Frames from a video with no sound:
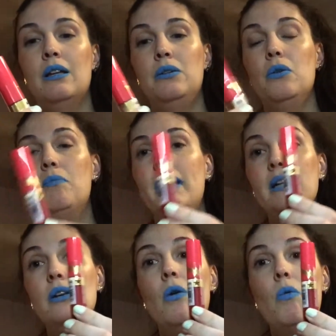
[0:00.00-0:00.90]
You'll
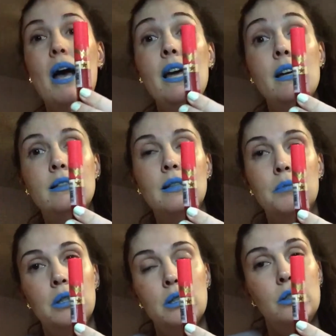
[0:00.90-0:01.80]
bet your ass
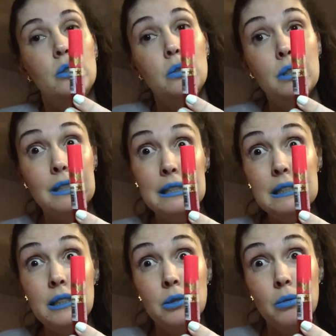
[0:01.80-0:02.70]
I'm going to use it
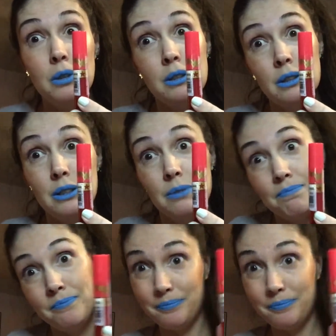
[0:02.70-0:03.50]
at least once.